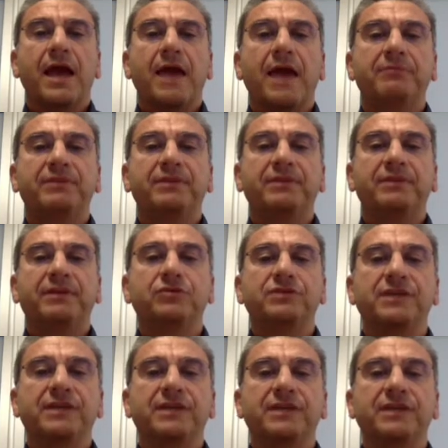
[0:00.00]
EPTRI
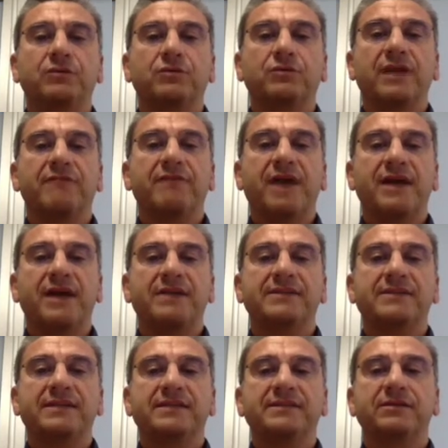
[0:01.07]
users will have
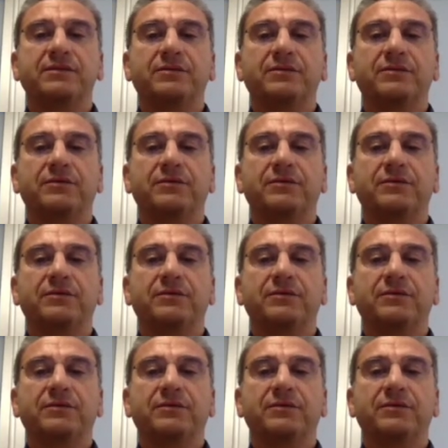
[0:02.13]
access